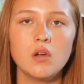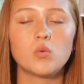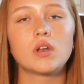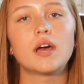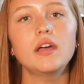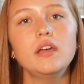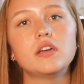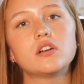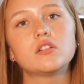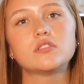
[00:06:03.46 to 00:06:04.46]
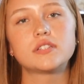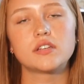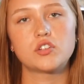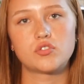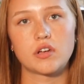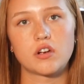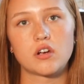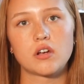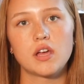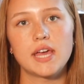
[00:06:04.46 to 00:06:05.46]
When I hear or see a
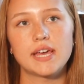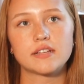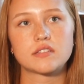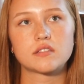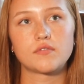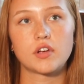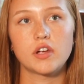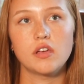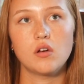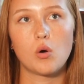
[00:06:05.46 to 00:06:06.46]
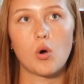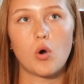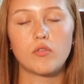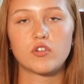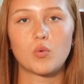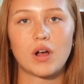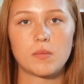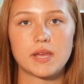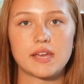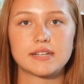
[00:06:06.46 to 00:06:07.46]
trigger, it's very
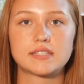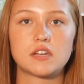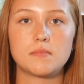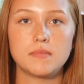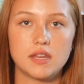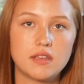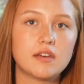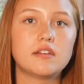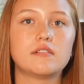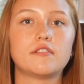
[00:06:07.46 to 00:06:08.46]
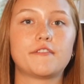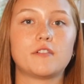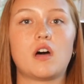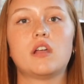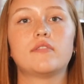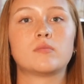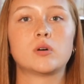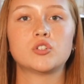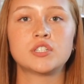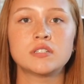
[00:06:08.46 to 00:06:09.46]
overwhelming. It's an immediate flood of
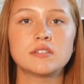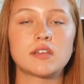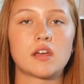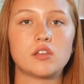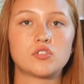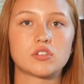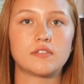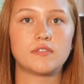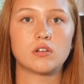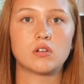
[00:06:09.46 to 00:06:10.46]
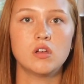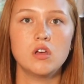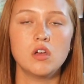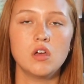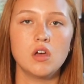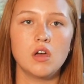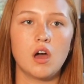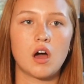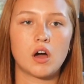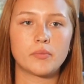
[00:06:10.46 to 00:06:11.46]
emotions, and I usually feel
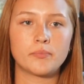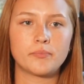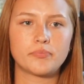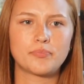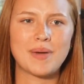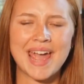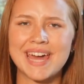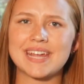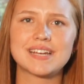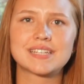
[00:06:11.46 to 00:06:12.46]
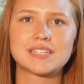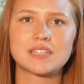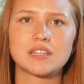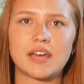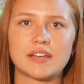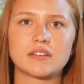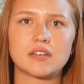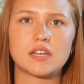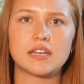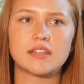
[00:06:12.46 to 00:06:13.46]
panicked, like
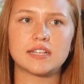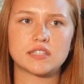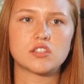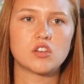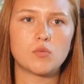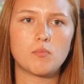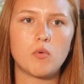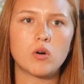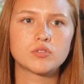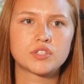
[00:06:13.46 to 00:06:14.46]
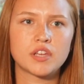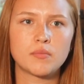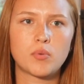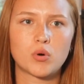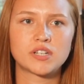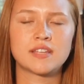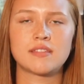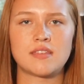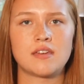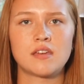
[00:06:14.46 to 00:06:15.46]
it's the most
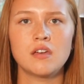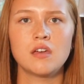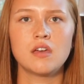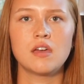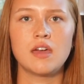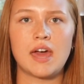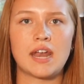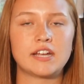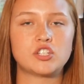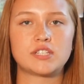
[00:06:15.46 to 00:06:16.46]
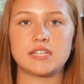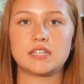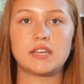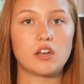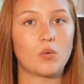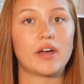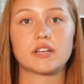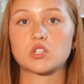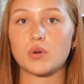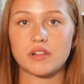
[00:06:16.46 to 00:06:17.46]
important thing and I just need to get away
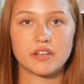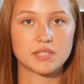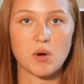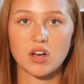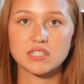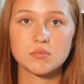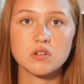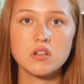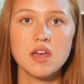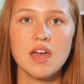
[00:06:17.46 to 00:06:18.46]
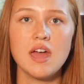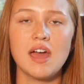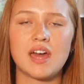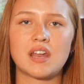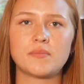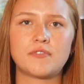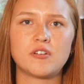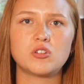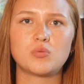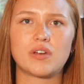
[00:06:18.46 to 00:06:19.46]
as quickly as possible. And I'm
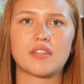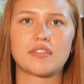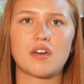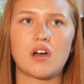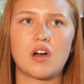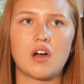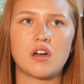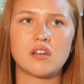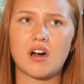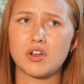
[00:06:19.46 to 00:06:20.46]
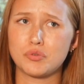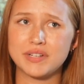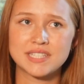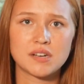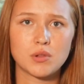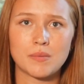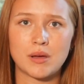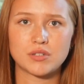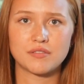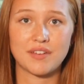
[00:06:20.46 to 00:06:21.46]
filled with an unreasonable
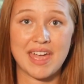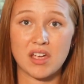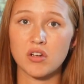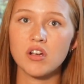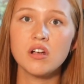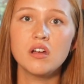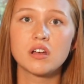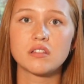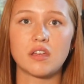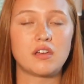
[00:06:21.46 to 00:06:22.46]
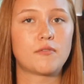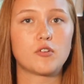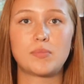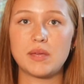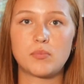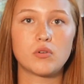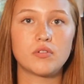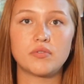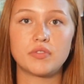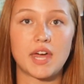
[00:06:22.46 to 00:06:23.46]
amount of anger. Like, for
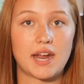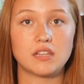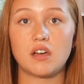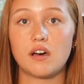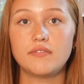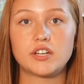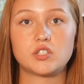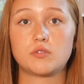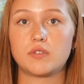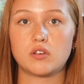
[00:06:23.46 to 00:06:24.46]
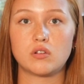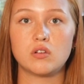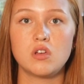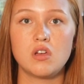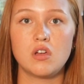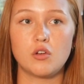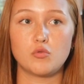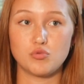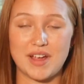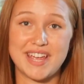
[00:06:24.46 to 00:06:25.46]
people that I love, I just feel
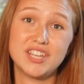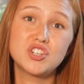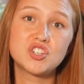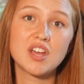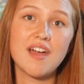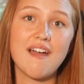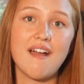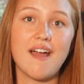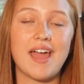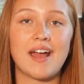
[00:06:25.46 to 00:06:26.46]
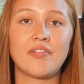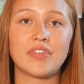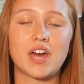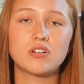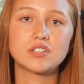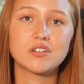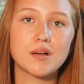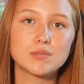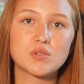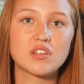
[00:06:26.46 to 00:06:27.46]
rage. And that also
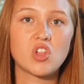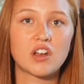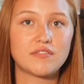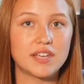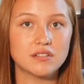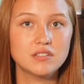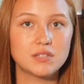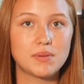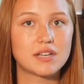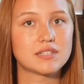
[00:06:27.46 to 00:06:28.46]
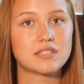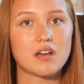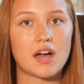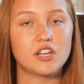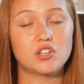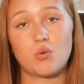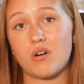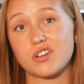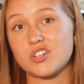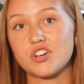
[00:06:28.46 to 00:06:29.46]
comes with a lot of guilt because I don't
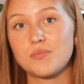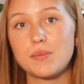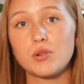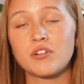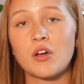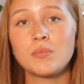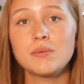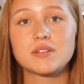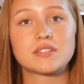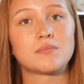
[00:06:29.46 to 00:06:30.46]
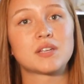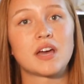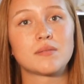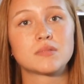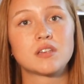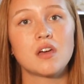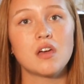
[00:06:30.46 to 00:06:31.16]
want to hurt people around me, but sometimes